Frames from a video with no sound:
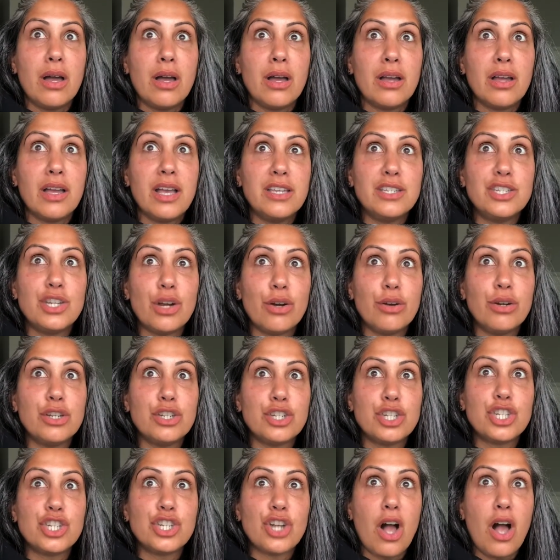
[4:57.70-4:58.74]
because you're in
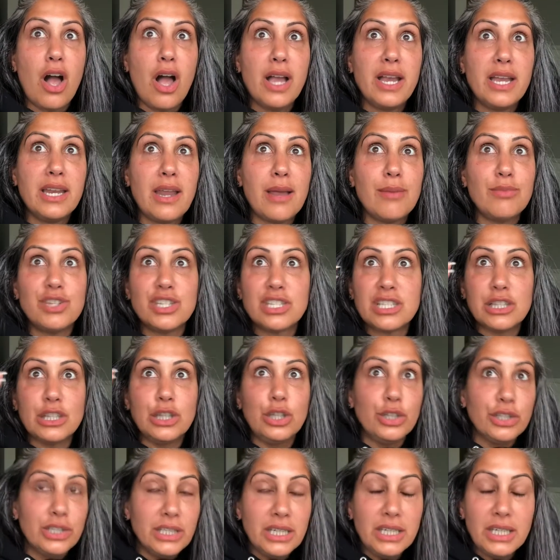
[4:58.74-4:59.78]
shock, and I'm just
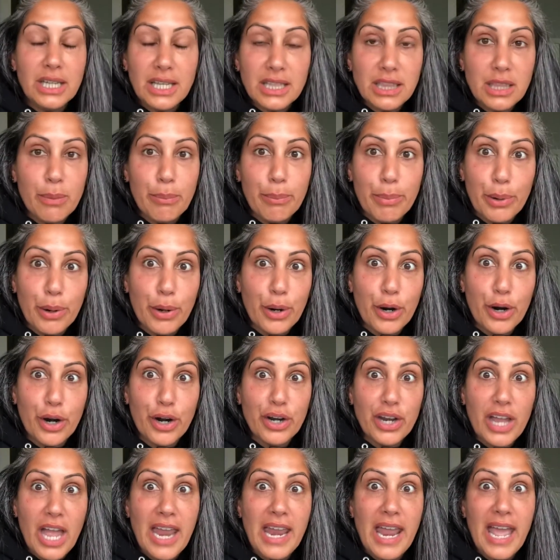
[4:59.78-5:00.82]
looking at the
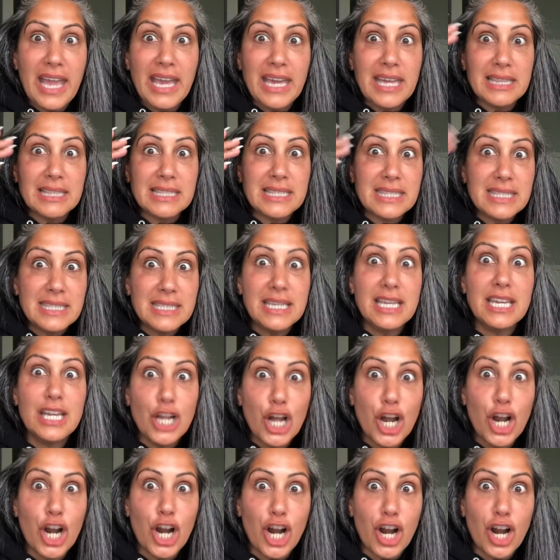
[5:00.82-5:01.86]
bird and I can see
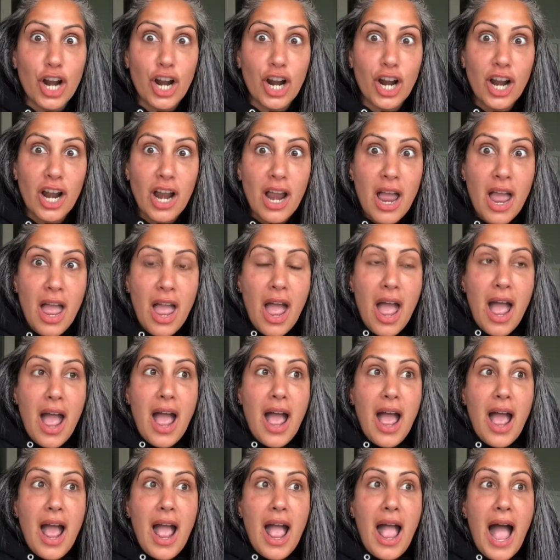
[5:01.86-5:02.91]
her.
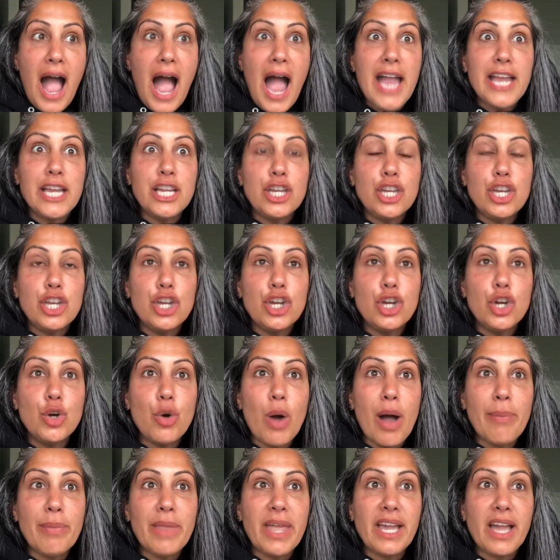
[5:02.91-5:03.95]

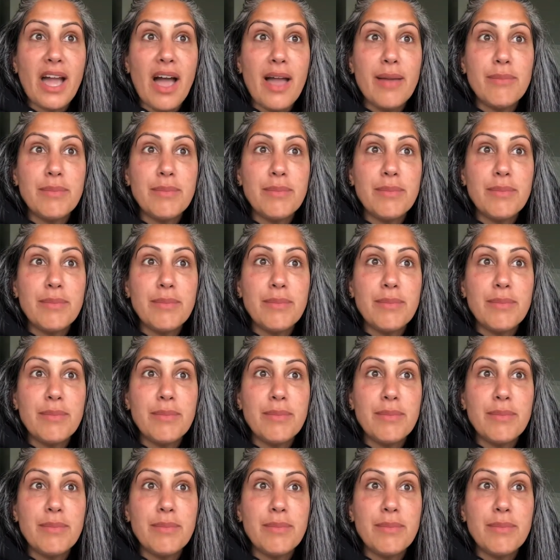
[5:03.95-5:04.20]
I'm like, I'm